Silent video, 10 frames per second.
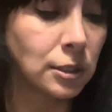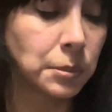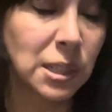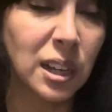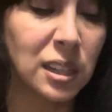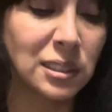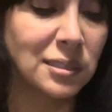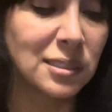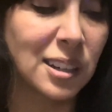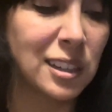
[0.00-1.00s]
But
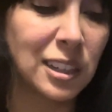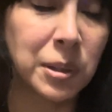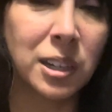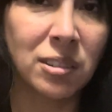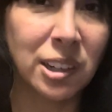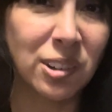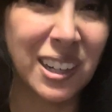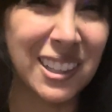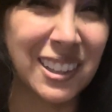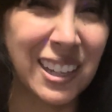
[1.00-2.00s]
I'm going to regret
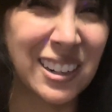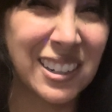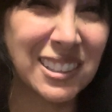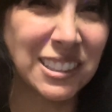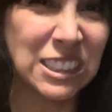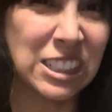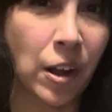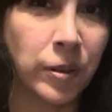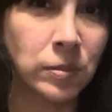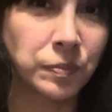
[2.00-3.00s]
it later, you
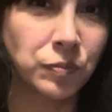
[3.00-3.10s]
know,